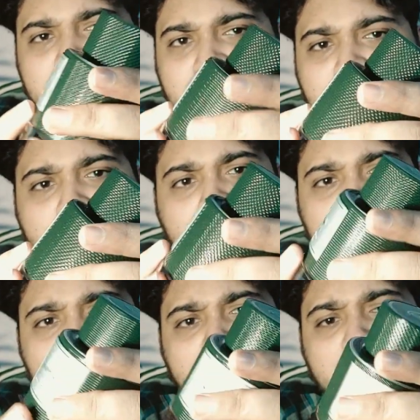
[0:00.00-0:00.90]
style
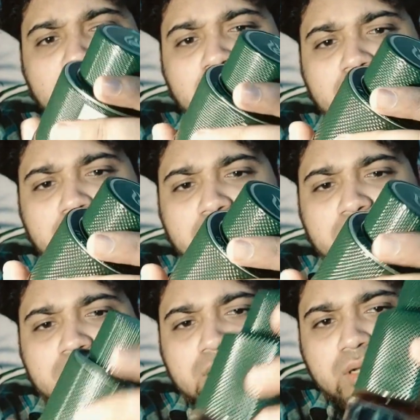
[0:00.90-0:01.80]
bottle,
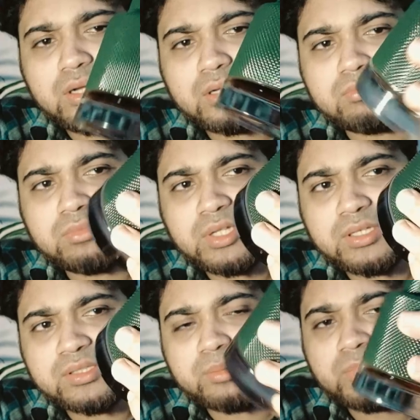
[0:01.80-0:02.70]
right?
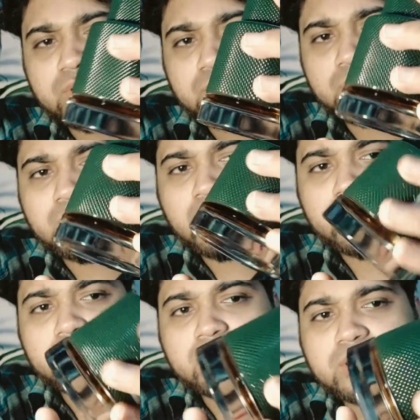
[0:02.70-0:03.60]
Like similar to
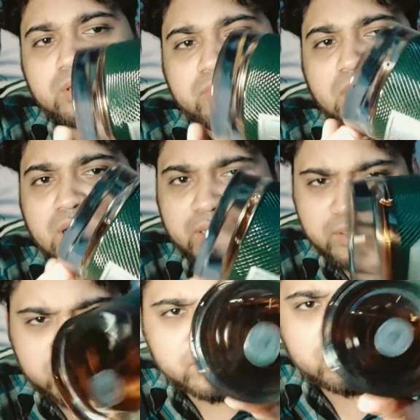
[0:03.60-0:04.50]
other Lattafa
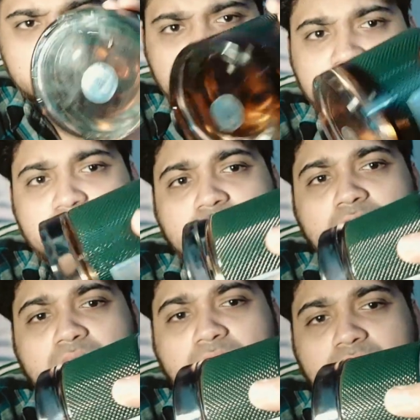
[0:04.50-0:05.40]
Qaeds
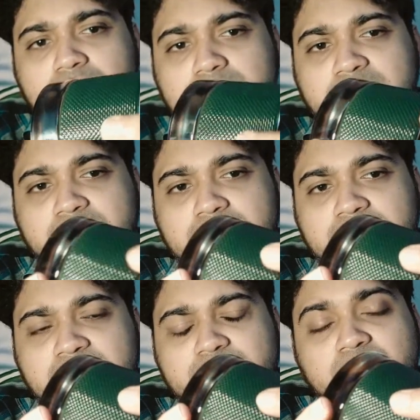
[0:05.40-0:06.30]
that
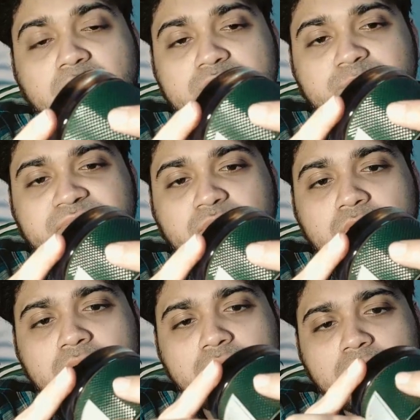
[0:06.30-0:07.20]
have been launched
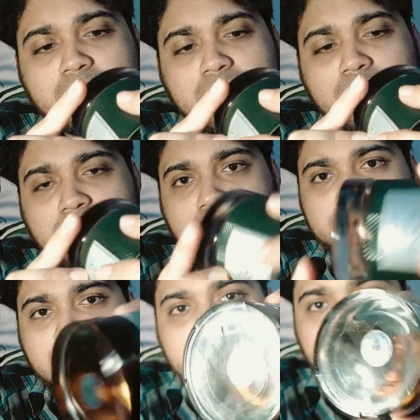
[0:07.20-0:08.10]
before.
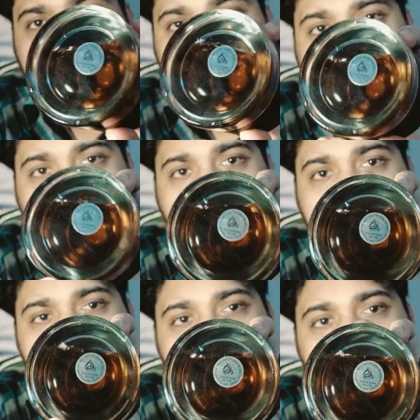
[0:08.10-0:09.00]
The
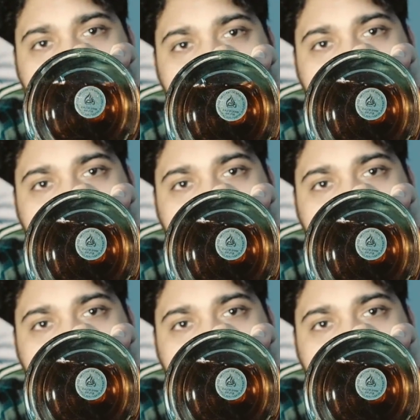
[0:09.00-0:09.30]
Lattafa sticker